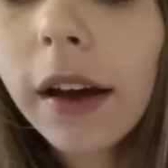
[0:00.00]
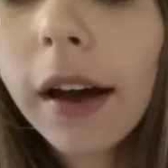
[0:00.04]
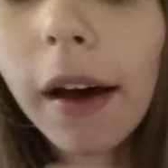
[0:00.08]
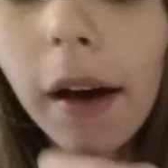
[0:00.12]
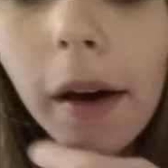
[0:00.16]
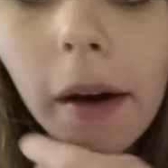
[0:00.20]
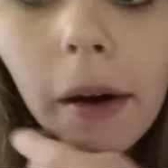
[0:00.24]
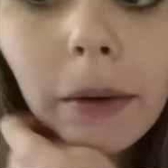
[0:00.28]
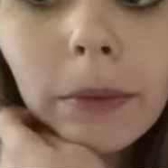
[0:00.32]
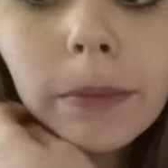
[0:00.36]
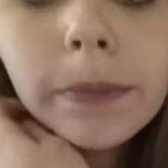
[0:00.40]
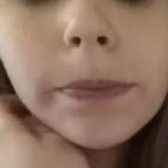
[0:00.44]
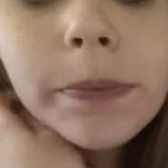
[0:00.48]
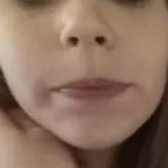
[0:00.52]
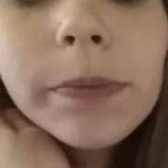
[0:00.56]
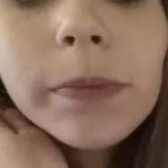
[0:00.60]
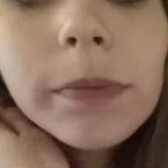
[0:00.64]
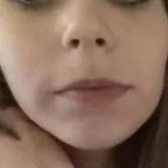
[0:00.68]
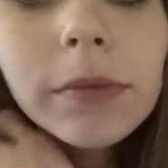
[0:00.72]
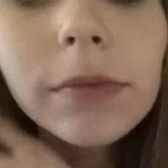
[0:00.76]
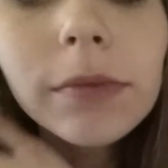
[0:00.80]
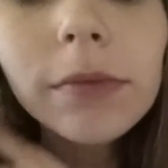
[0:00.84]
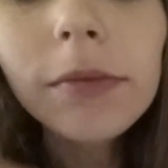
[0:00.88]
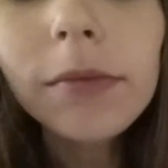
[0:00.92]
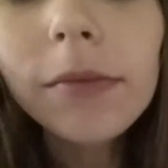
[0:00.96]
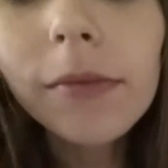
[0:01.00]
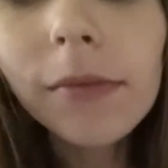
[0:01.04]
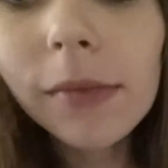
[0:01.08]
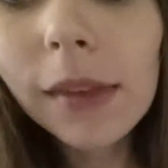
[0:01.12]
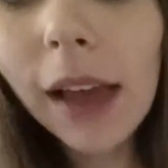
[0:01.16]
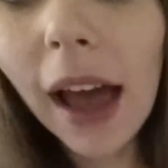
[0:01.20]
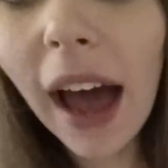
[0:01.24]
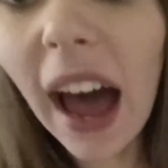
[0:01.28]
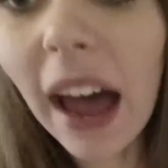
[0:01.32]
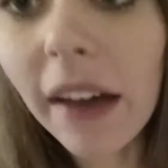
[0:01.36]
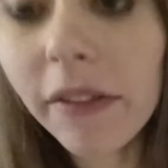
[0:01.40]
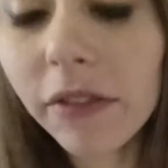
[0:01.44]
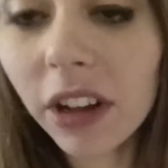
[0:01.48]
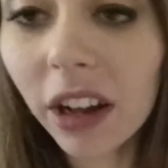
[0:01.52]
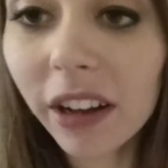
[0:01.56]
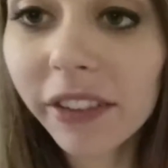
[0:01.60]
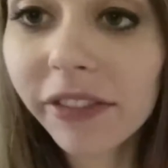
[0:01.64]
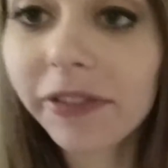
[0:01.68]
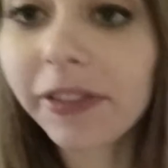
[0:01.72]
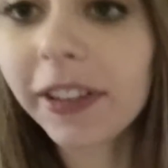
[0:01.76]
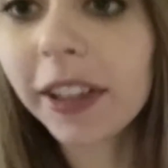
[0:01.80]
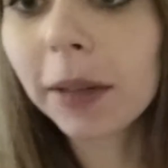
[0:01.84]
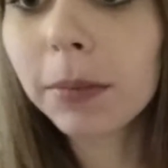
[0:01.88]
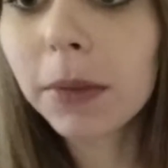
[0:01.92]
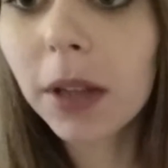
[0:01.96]
I have
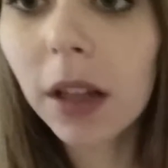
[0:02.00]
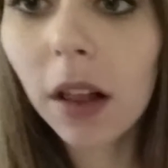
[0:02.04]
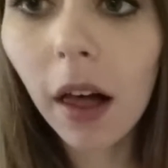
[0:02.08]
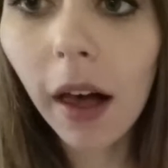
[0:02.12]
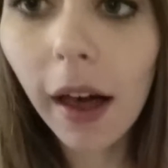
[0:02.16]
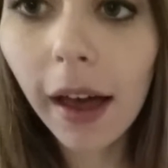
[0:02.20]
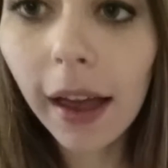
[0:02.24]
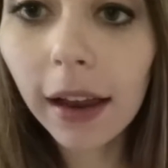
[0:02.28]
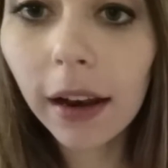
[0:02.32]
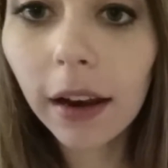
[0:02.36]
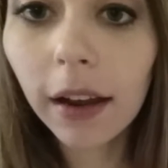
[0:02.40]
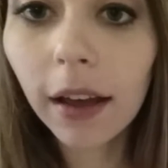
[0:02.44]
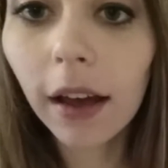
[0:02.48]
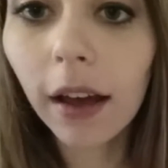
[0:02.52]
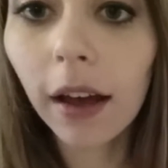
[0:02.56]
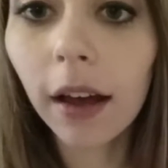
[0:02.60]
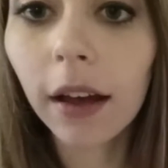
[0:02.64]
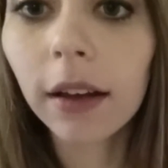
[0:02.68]
not filmed a lot,